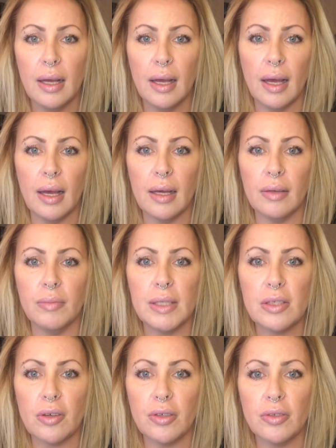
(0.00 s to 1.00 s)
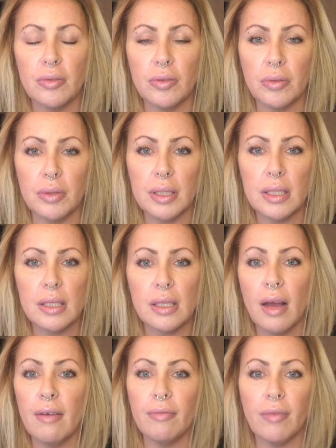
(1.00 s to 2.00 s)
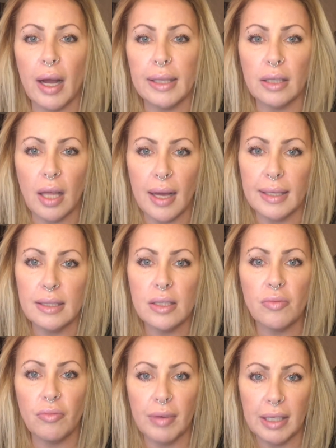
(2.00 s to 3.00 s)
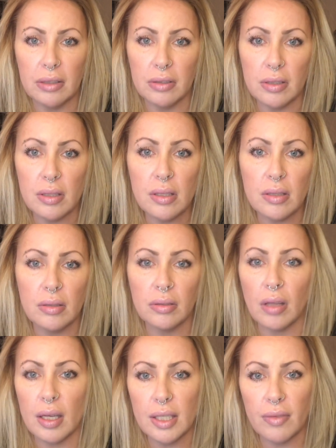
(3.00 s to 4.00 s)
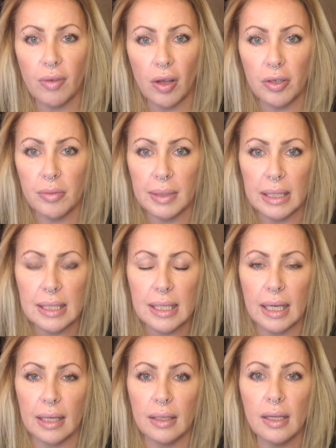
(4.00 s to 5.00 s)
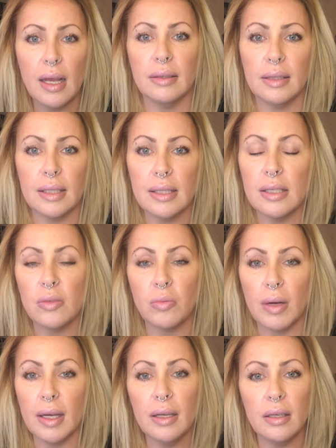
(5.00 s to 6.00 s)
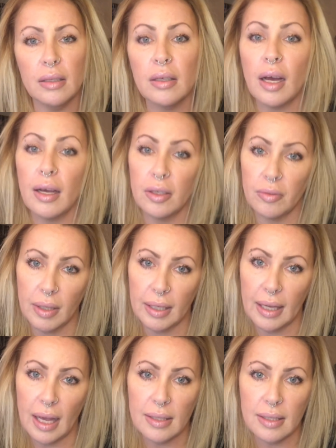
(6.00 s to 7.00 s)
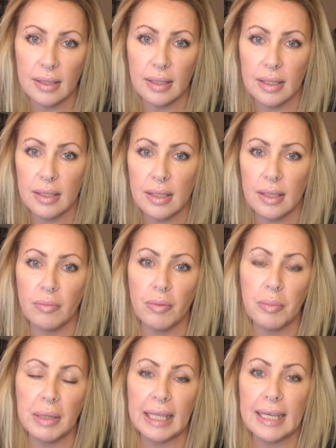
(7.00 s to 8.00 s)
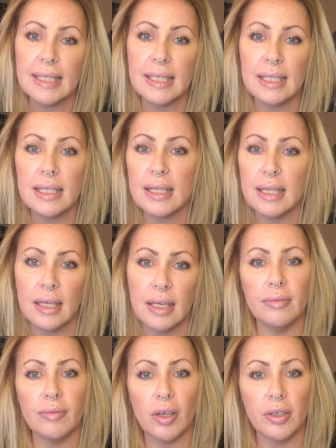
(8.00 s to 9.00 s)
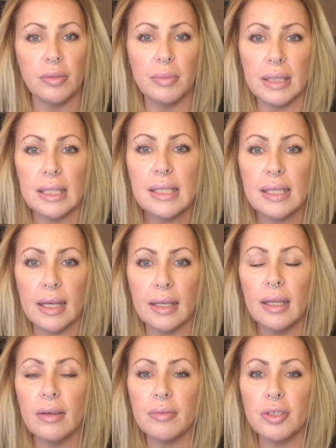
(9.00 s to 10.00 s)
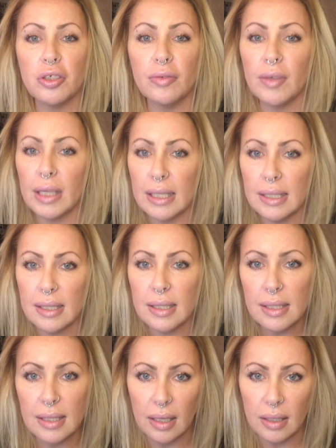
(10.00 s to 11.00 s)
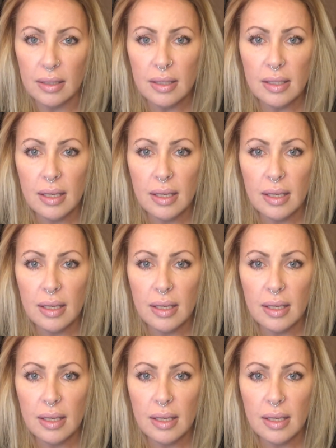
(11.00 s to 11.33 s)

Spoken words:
and we start to notice fine lines, wrinkles, loss of volume in the skin. This is what hyaluronic acid does. It replaces the volume in the skin, it rejuvenates the cells,